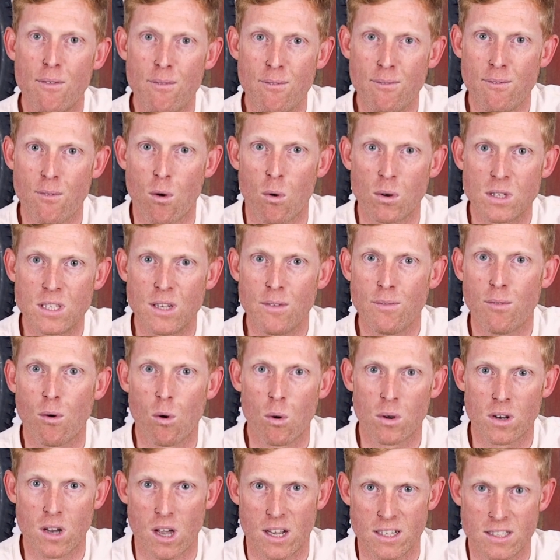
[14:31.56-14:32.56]

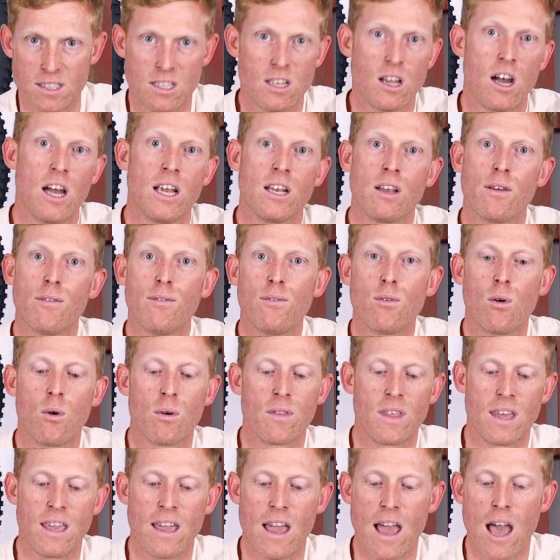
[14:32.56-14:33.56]
$44.99
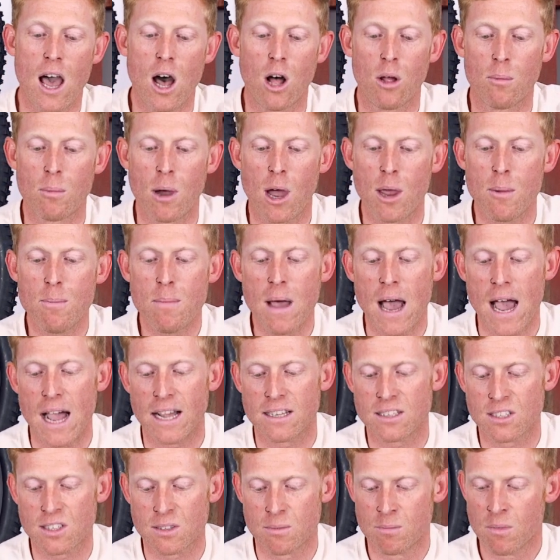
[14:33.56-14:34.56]
for the elbow
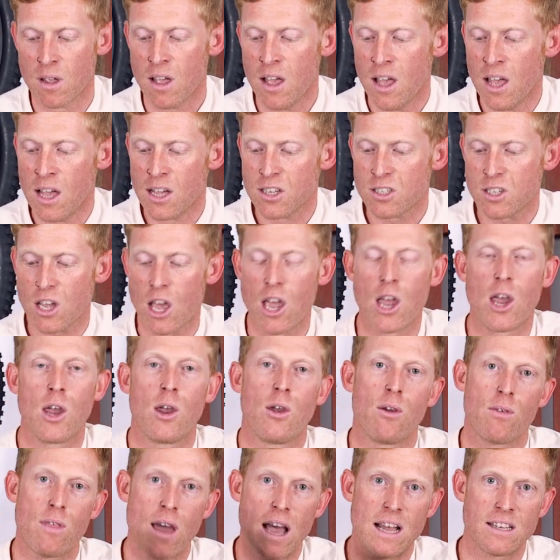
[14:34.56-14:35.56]
pads.
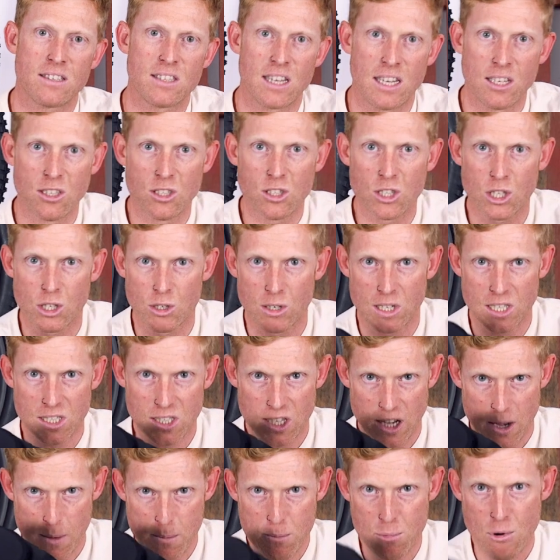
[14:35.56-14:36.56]
So that's
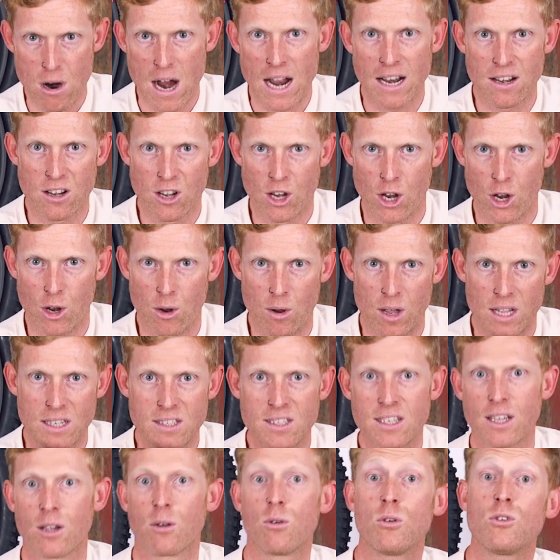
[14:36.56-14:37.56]
Endura's brand new
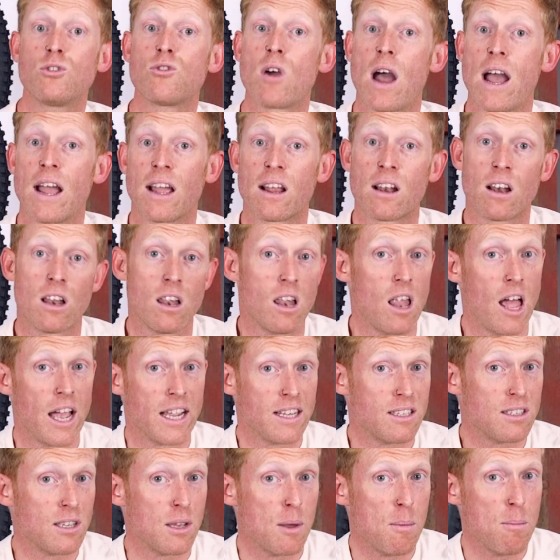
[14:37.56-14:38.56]
single track
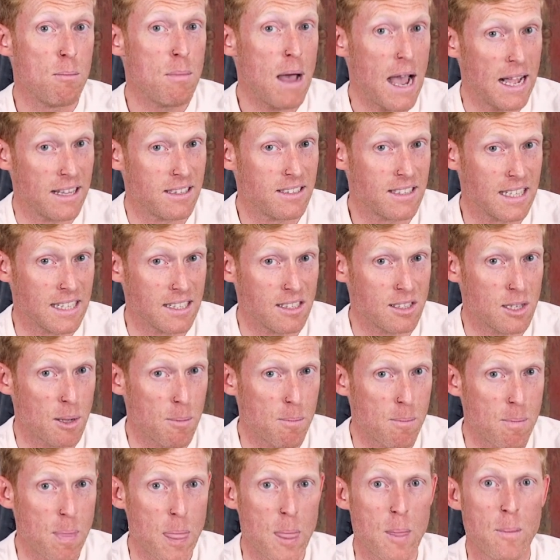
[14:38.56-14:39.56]
light pad
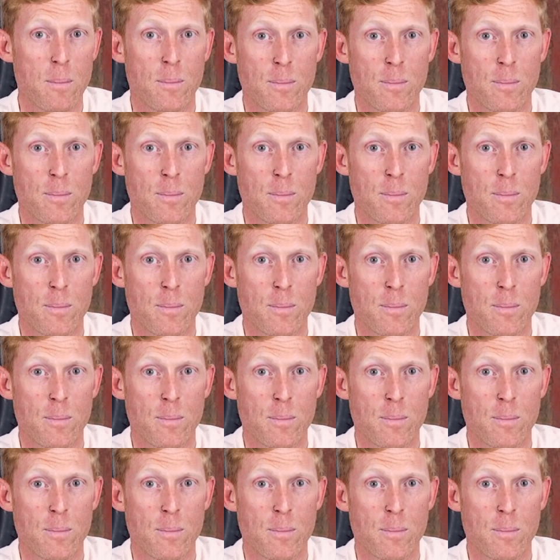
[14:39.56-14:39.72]
system.